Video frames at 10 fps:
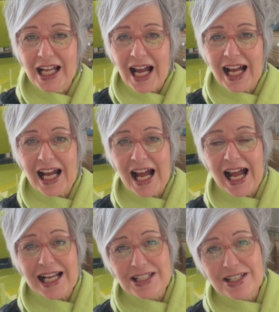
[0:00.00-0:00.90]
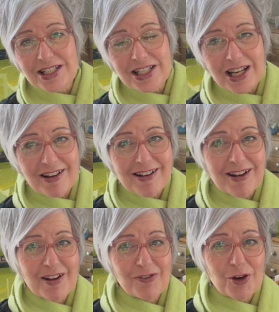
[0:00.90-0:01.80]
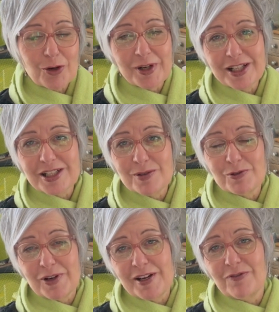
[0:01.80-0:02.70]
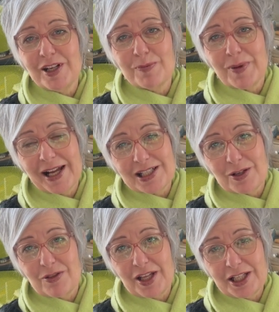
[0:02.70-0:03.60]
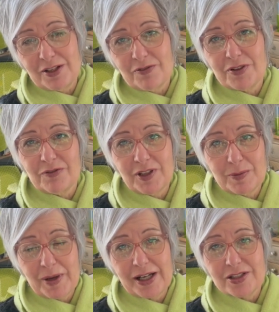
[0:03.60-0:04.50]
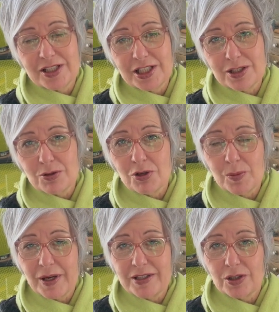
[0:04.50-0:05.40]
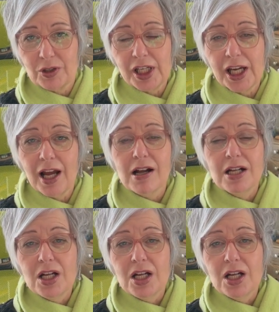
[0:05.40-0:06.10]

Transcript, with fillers: uh, and uh, following some great feedback. So thank you for the feedback, because I did talk about it on here.